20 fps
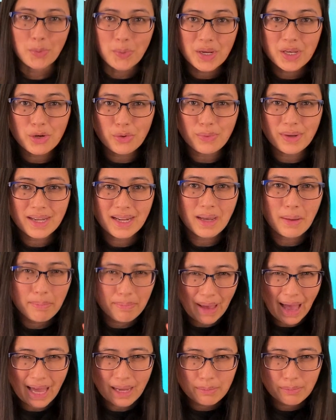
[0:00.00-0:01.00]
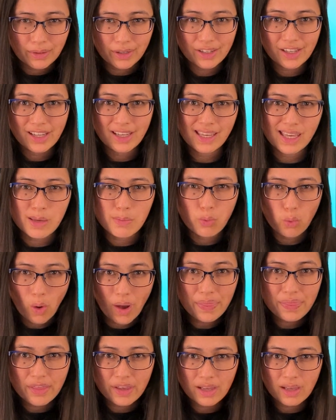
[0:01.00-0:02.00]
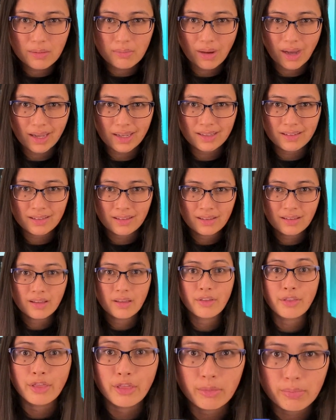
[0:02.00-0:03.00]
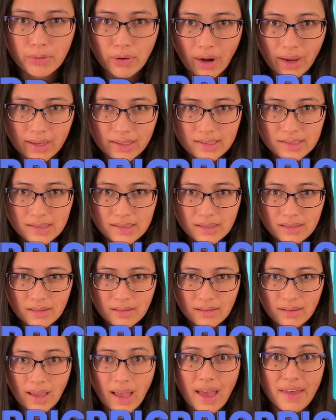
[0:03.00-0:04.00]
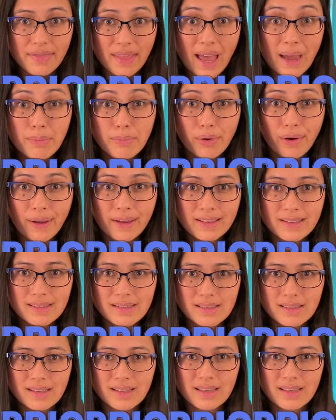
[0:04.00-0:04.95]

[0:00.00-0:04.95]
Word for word: when you're reading a bad book, keep one thing in mind: the price. And that price